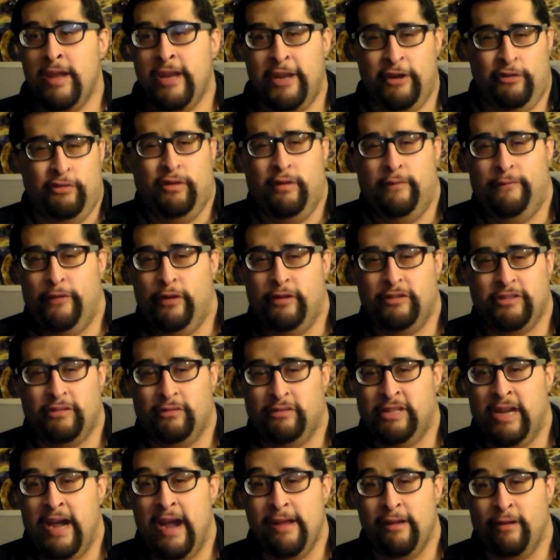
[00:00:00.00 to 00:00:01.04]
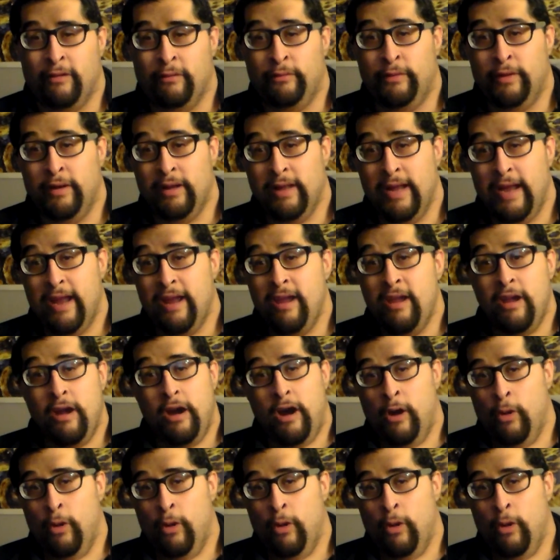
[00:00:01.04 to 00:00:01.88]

Universal title, really?